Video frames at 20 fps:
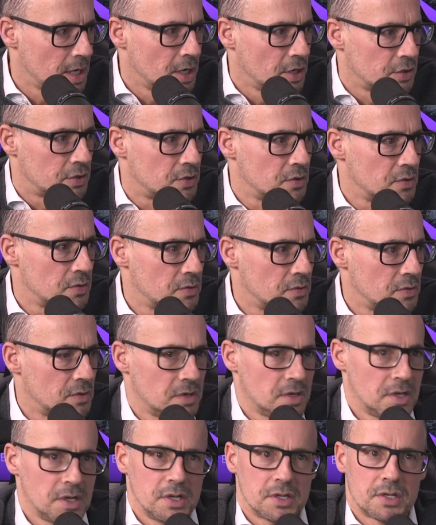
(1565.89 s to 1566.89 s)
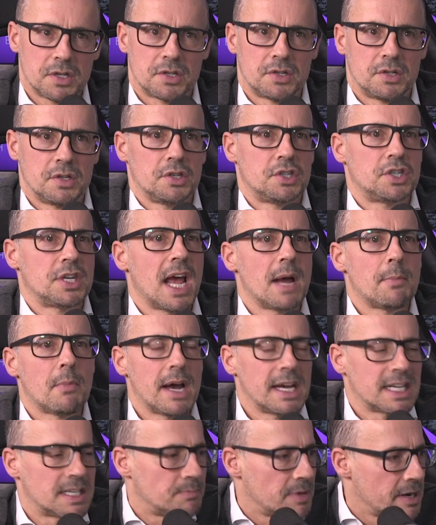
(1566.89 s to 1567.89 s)
to just share my
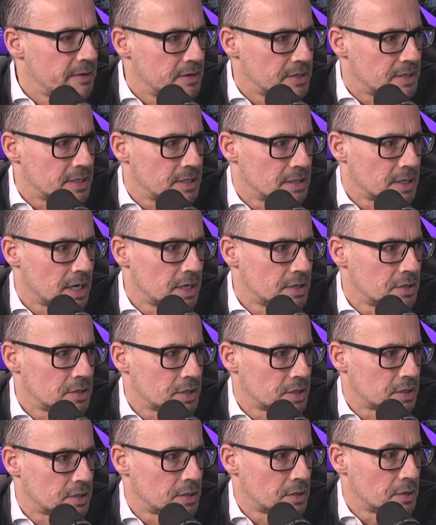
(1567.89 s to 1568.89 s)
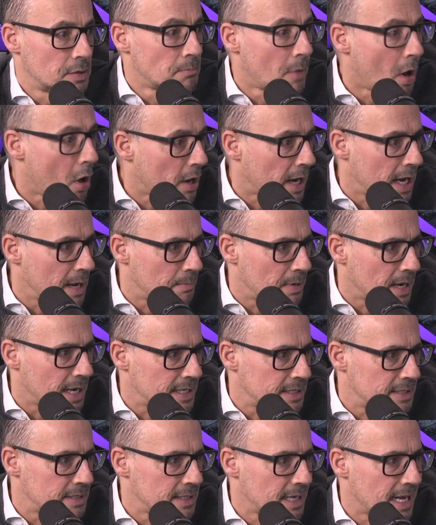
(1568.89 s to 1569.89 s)
experiences and just the
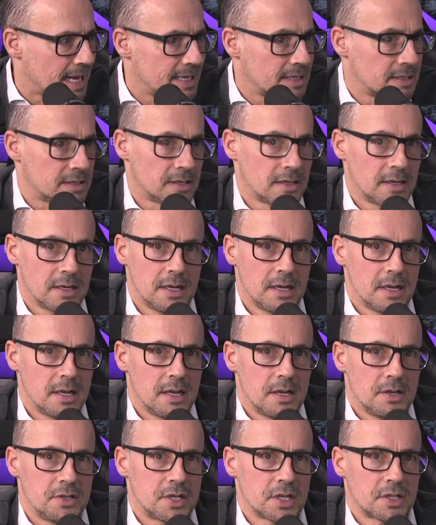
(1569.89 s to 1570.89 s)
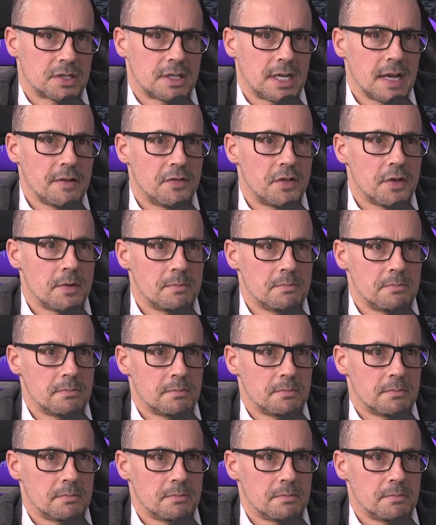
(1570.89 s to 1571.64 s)
marketplace and just give them